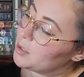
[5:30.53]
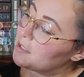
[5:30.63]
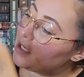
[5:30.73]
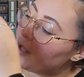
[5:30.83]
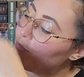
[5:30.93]

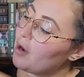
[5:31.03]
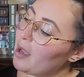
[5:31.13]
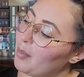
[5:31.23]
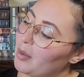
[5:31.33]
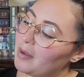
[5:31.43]
Just to
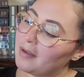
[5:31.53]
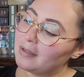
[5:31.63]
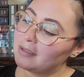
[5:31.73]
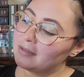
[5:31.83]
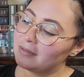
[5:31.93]
unwrap.
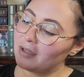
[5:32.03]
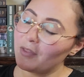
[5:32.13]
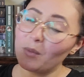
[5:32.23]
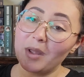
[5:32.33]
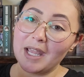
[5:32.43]

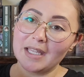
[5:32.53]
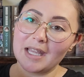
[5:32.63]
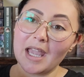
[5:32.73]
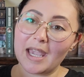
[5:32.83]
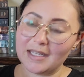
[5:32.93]
On the one
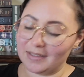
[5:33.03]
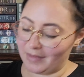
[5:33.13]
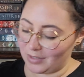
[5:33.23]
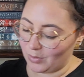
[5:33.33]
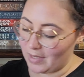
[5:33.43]
hand, I hate to
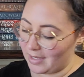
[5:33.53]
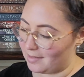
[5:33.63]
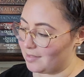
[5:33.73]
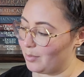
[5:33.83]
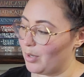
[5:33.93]
like do that
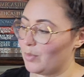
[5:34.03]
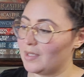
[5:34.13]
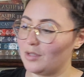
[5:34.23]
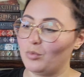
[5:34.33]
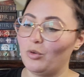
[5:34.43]
because the bow
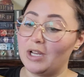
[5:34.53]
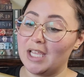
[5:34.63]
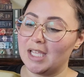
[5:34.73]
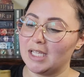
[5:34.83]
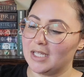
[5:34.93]
was so
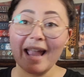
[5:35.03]
pretty.